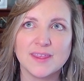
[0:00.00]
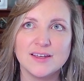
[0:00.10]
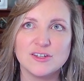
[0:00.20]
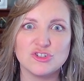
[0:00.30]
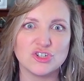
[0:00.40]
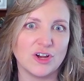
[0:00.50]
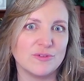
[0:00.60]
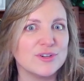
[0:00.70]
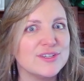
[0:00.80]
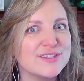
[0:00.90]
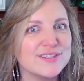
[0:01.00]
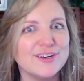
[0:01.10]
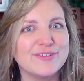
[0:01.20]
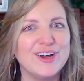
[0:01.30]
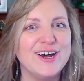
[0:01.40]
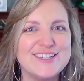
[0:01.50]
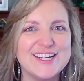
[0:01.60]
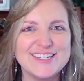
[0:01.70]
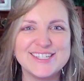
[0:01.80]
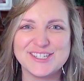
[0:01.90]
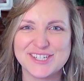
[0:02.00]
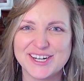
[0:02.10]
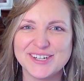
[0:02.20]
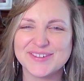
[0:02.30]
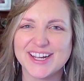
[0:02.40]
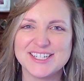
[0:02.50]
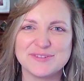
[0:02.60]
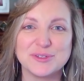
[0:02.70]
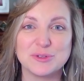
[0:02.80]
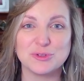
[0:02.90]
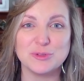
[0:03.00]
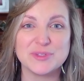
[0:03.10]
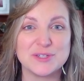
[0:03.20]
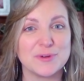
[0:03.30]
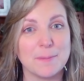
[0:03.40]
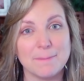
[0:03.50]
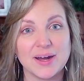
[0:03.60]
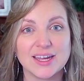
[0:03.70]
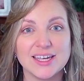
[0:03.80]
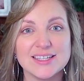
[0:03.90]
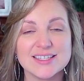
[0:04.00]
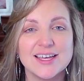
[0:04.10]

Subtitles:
genres of content to share, right? Different groups, different buckets.